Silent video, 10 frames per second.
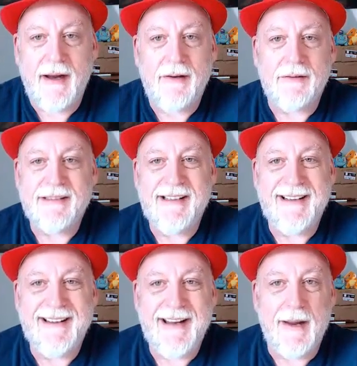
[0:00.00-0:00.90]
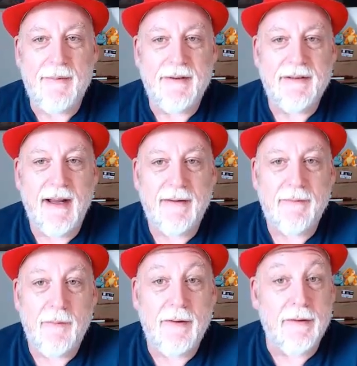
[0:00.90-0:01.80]
don't see any damage that
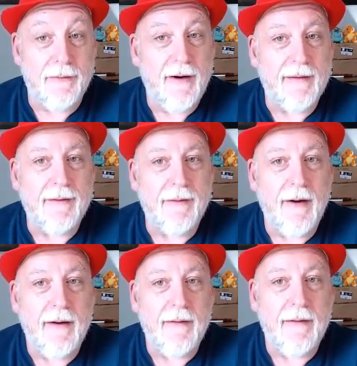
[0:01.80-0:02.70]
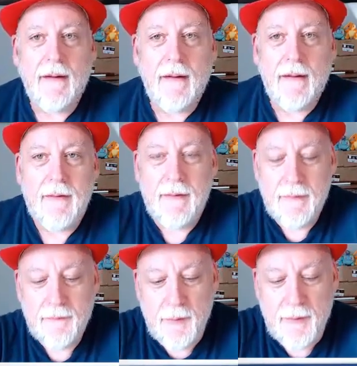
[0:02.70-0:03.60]
will affect the grade.
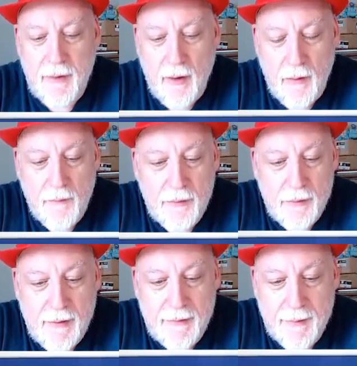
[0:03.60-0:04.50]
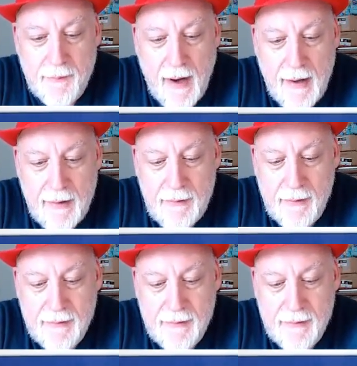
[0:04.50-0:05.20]
Flipping the card over and looking at the back, you can